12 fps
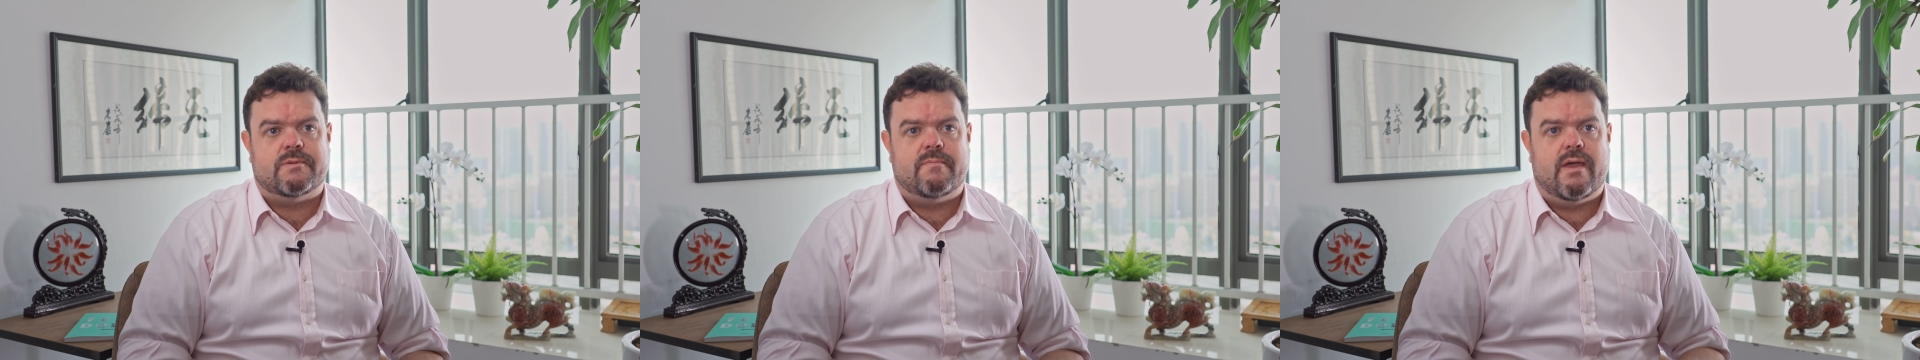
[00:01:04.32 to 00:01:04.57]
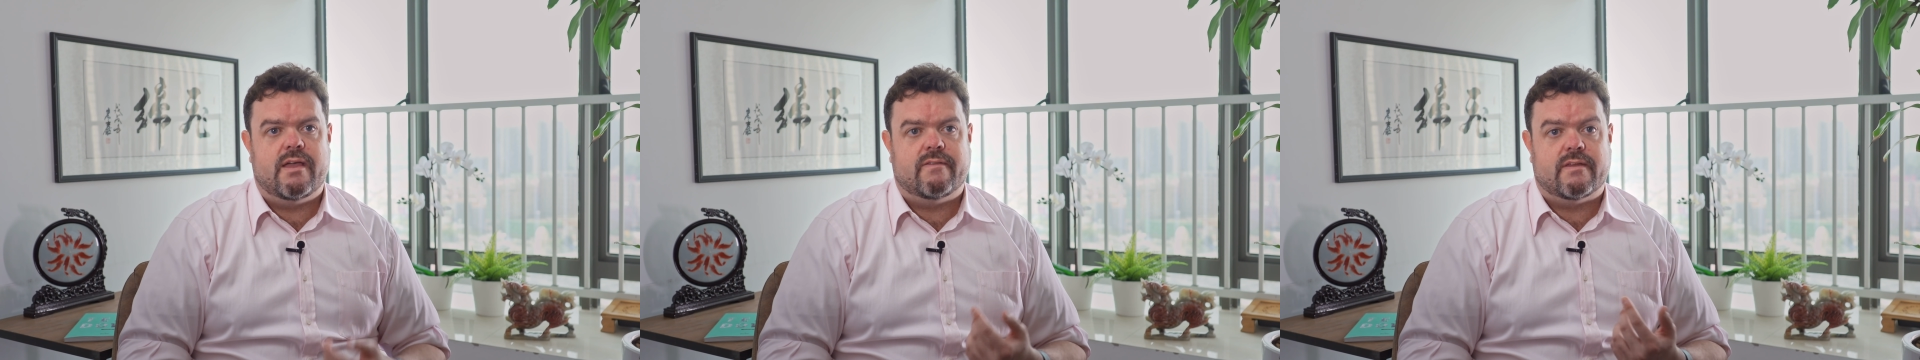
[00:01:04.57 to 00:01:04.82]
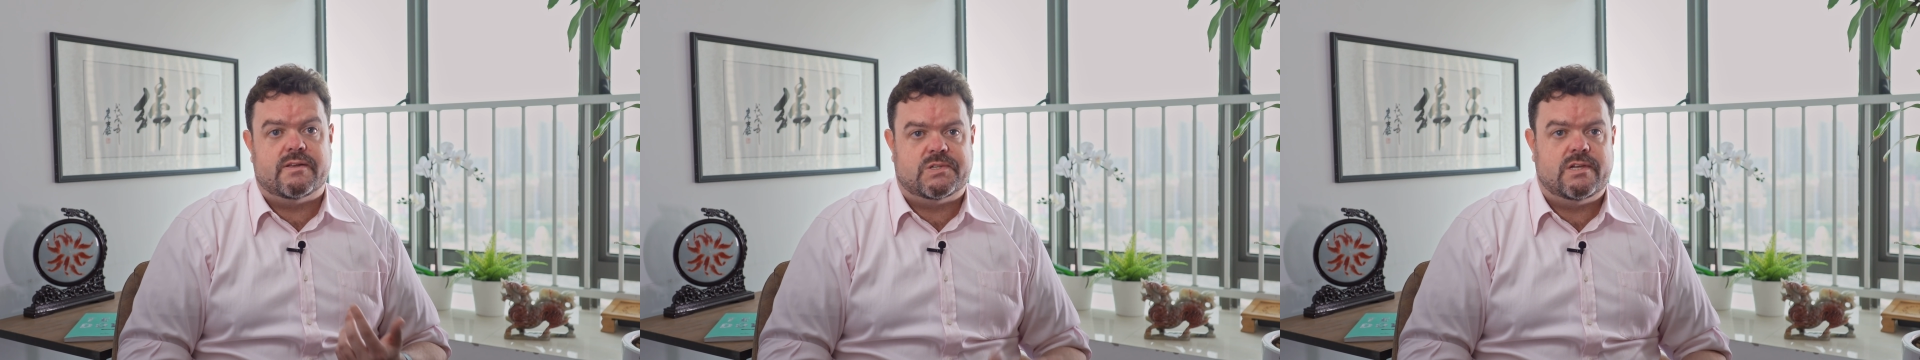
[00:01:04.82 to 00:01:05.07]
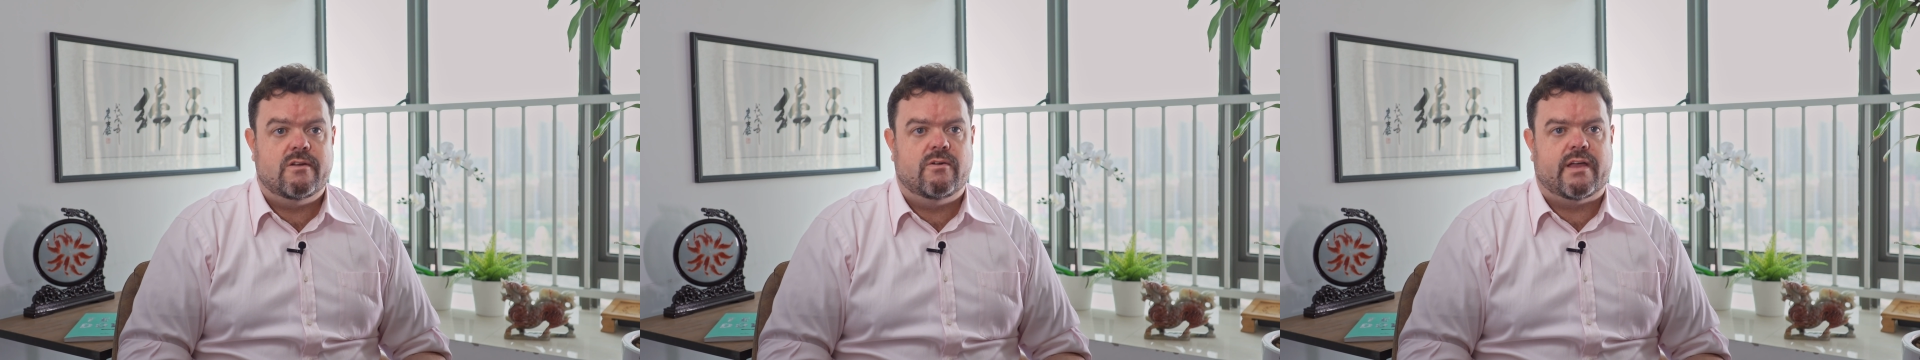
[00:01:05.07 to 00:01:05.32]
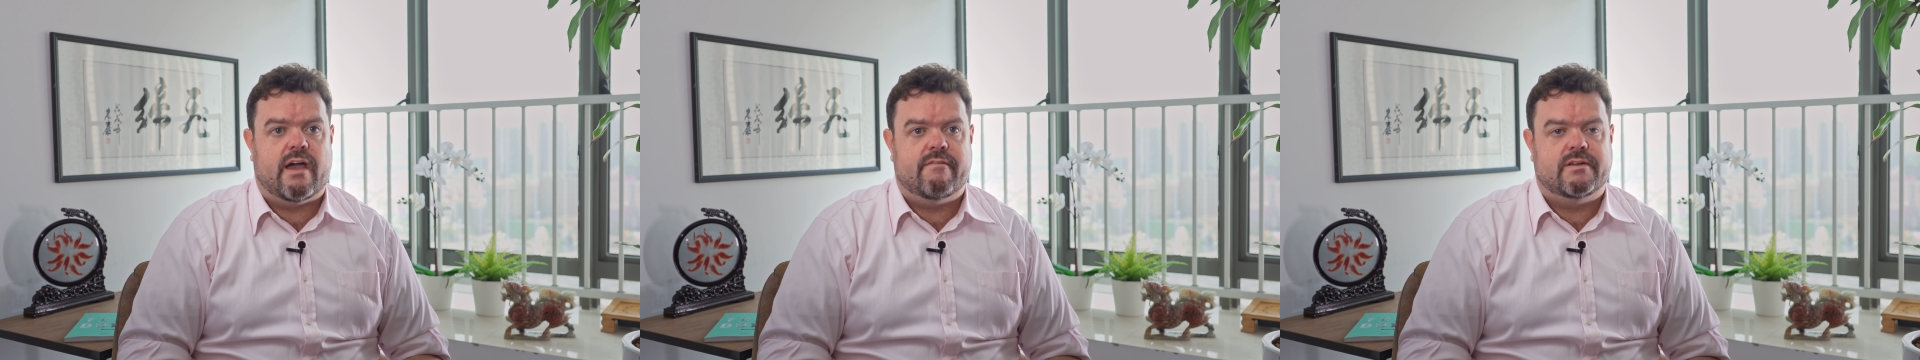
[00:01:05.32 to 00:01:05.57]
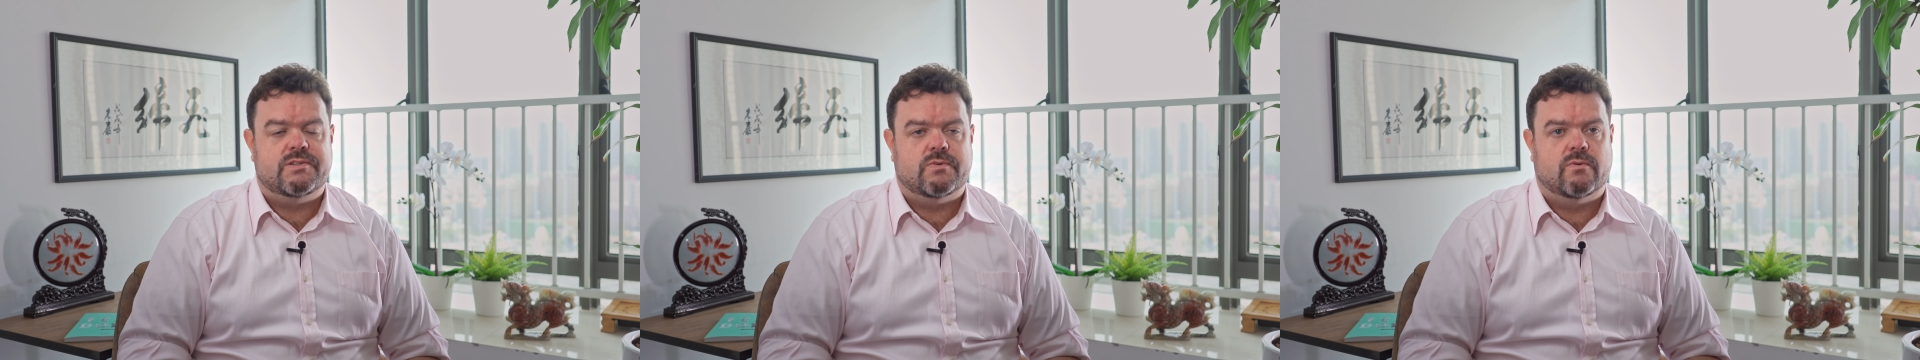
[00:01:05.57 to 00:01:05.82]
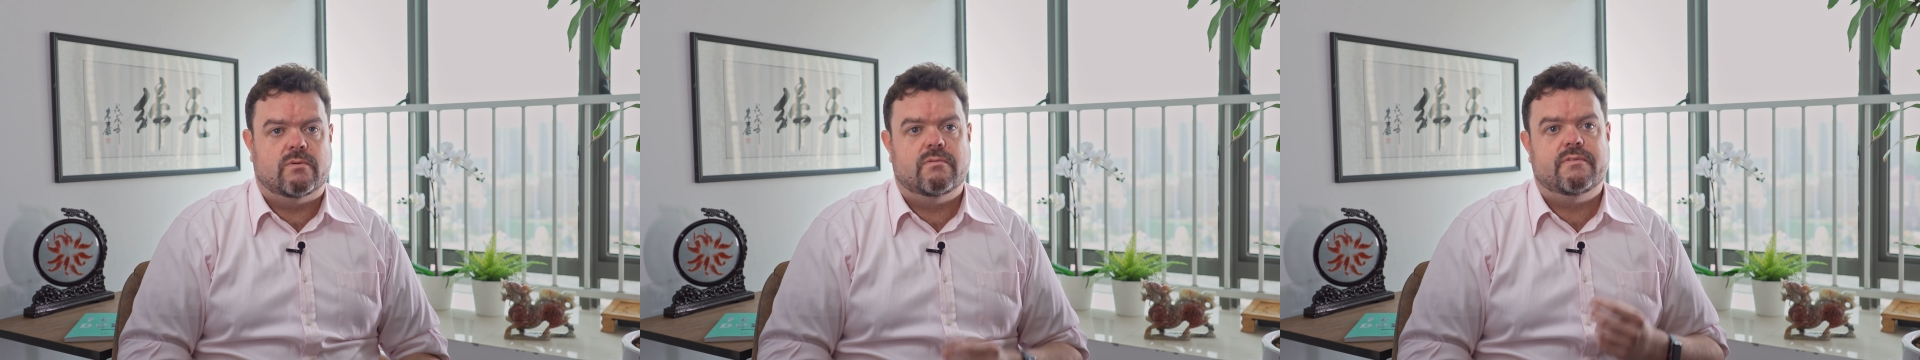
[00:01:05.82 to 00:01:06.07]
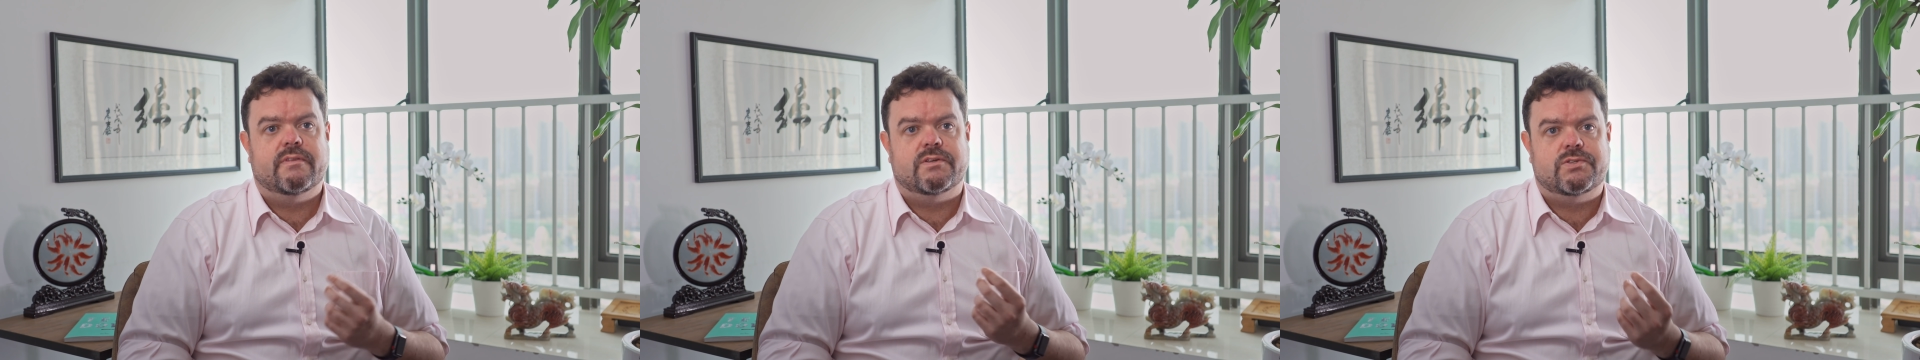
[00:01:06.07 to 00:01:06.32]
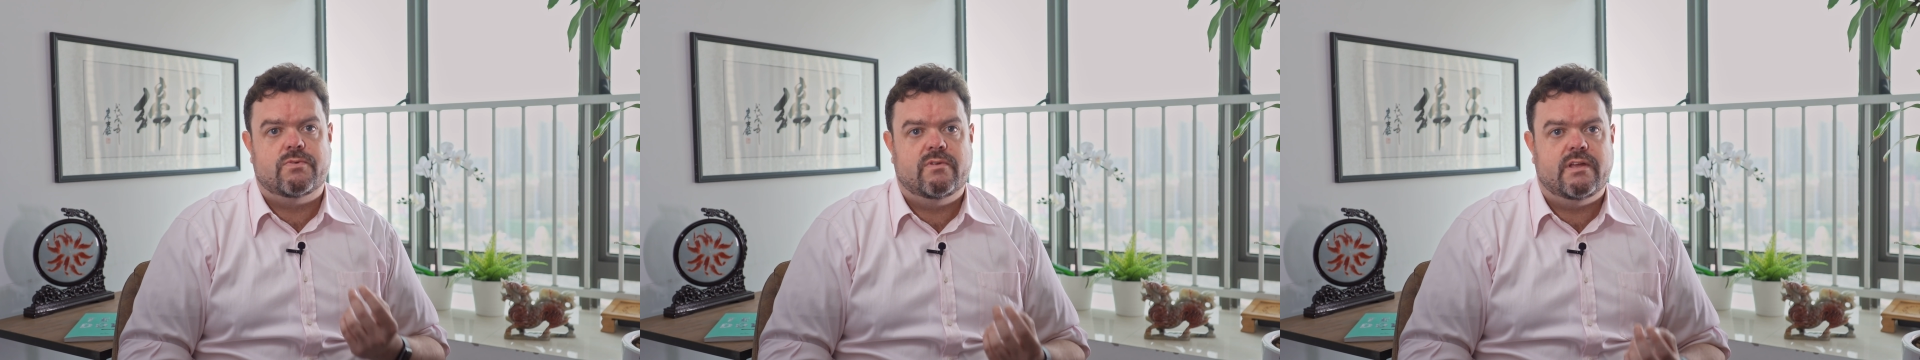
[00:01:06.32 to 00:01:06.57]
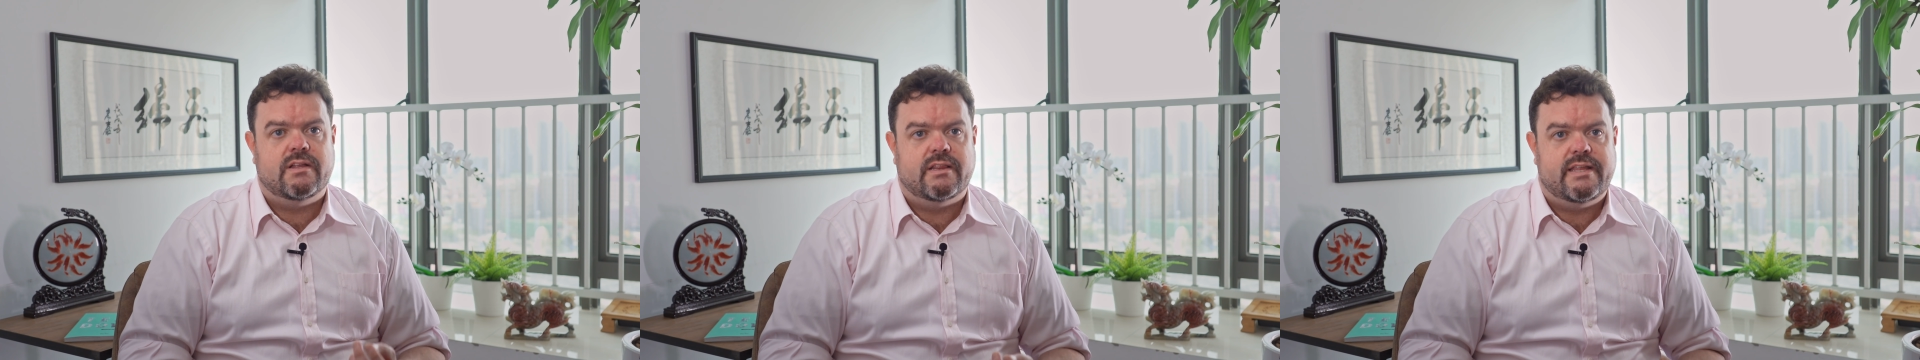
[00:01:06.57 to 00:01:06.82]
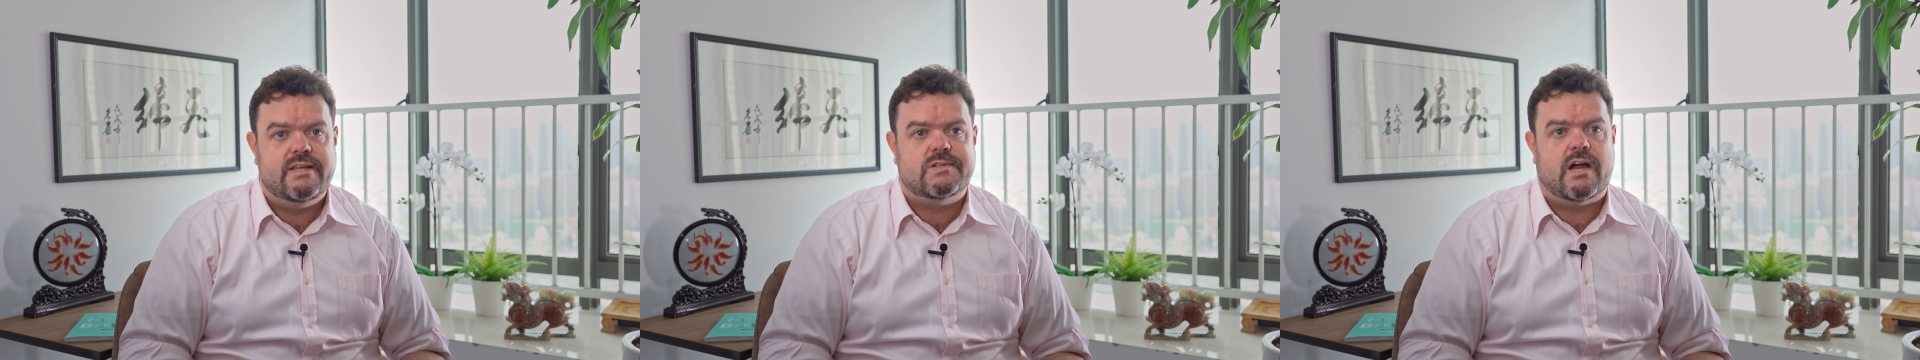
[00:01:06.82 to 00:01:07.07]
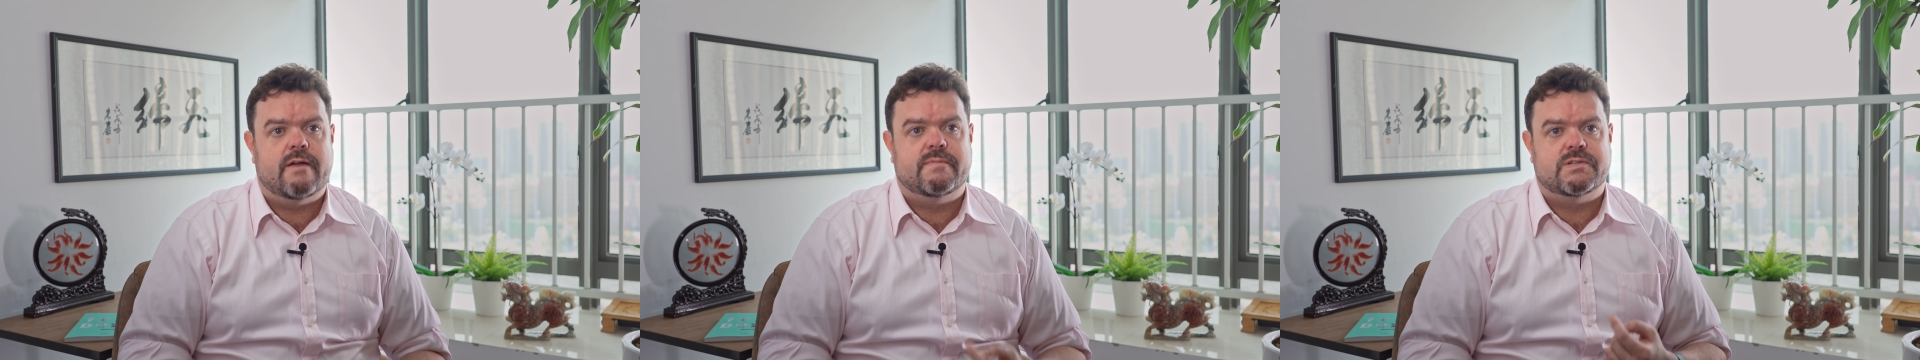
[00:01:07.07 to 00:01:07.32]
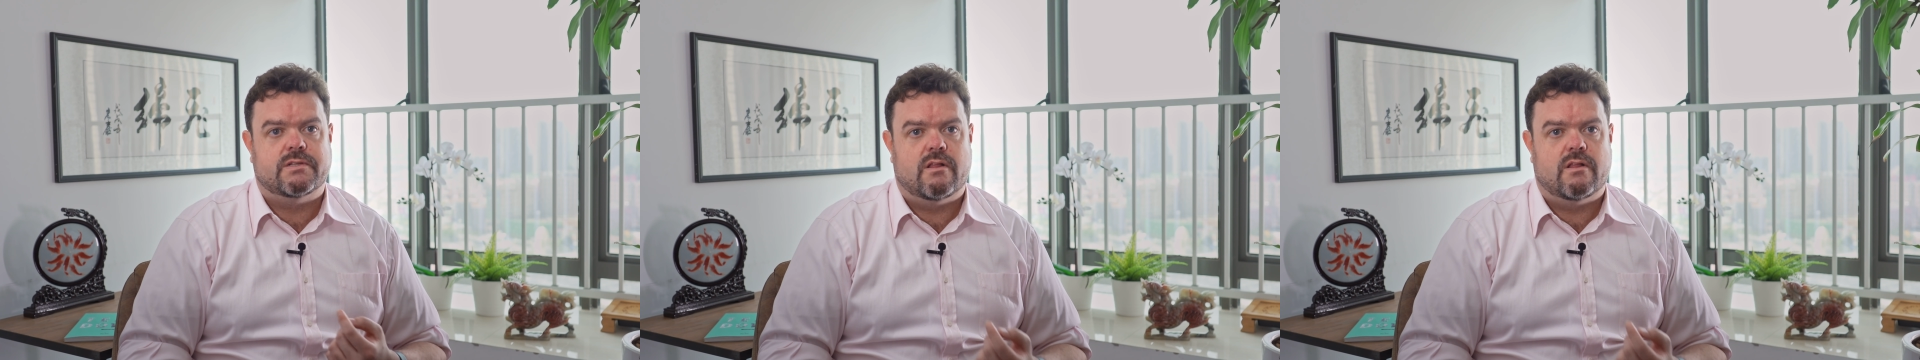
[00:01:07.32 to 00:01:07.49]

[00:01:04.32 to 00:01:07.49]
to make than a single cavity tool, the tooling lead time is